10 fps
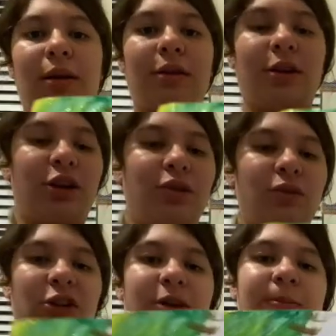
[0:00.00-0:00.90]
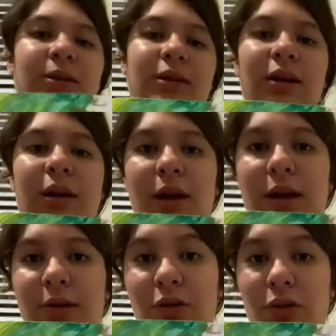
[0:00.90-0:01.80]
the Q-tips,
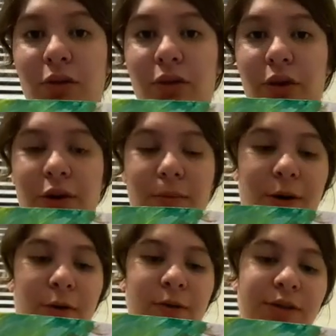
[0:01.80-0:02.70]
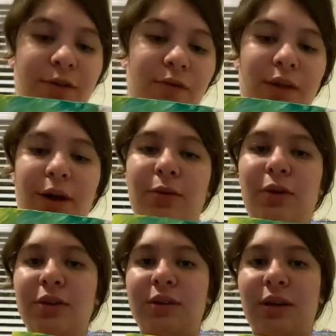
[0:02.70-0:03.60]
and they'll learn about
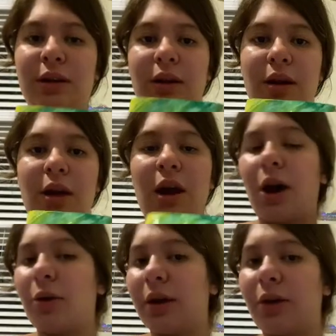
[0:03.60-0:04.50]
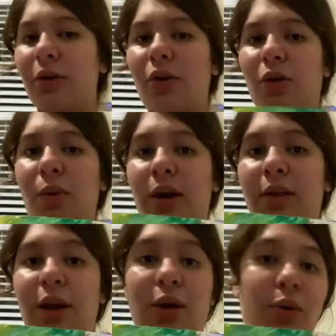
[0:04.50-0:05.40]
sunflowers and how they grow, where
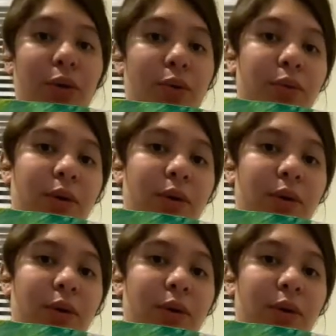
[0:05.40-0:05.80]
they grow.